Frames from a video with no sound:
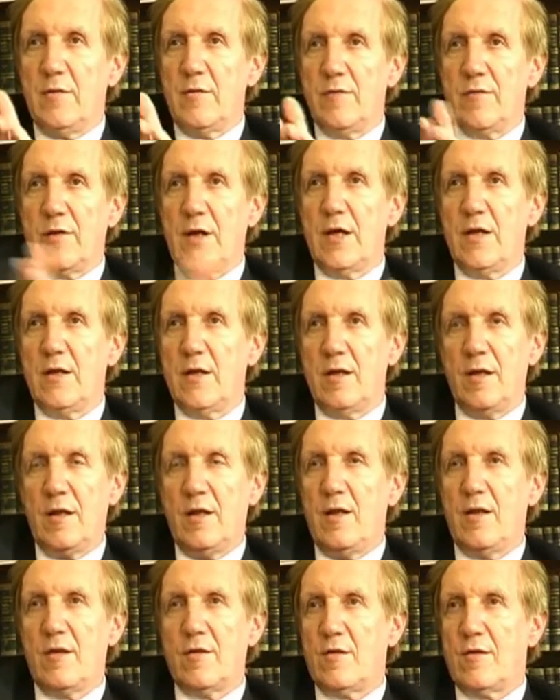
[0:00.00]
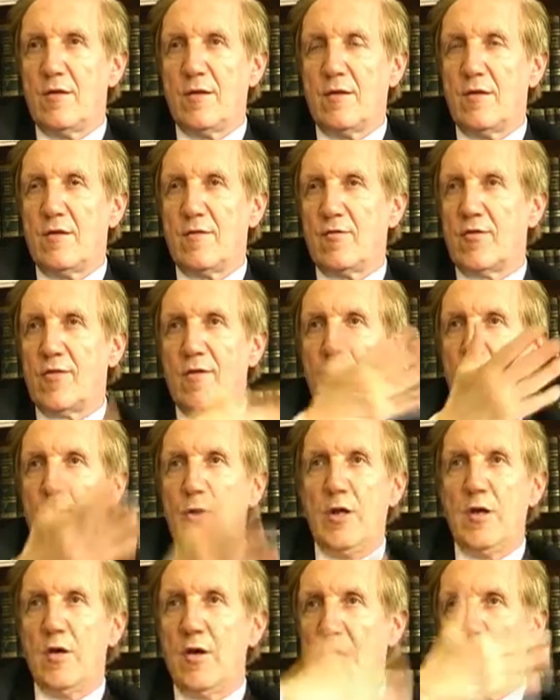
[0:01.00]
We find in
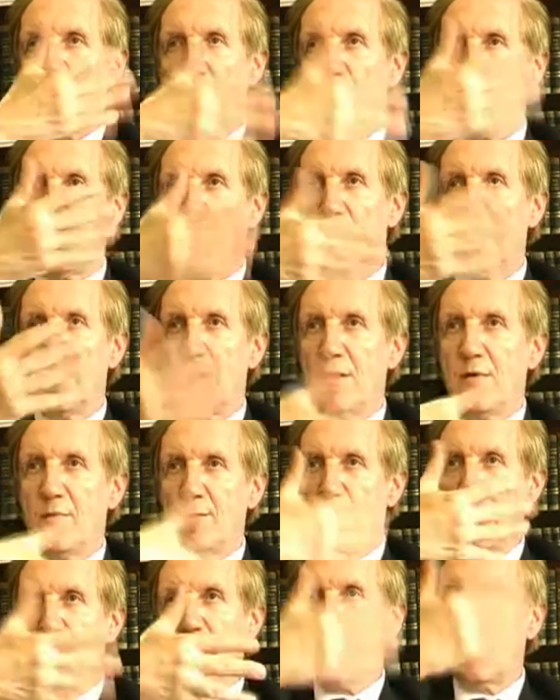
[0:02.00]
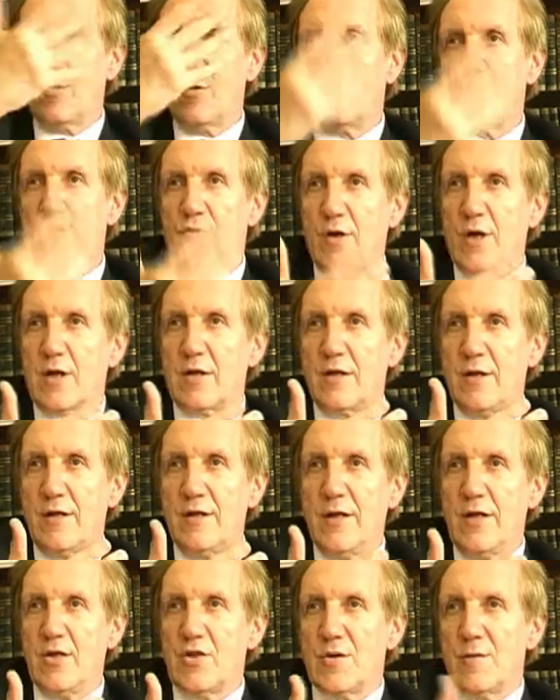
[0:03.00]
extremely regular and well-constructed
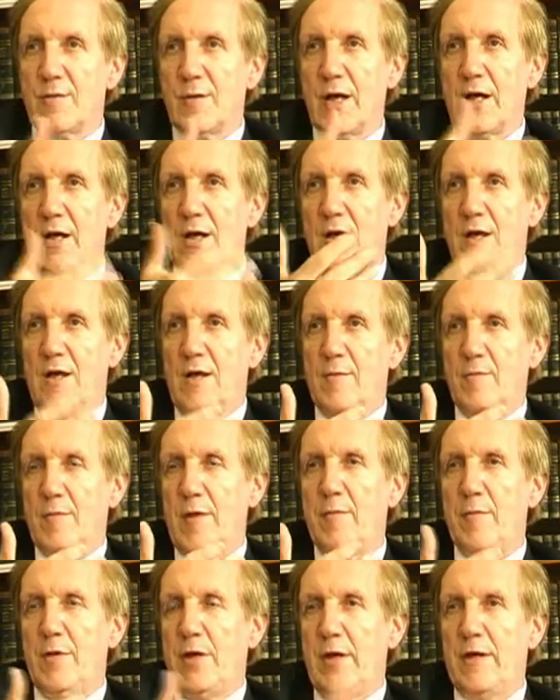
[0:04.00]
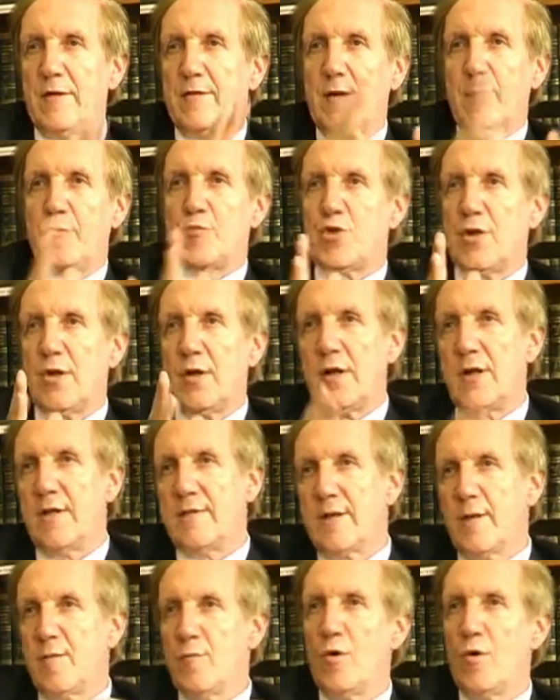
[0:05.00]
nature where maybe exceptionally some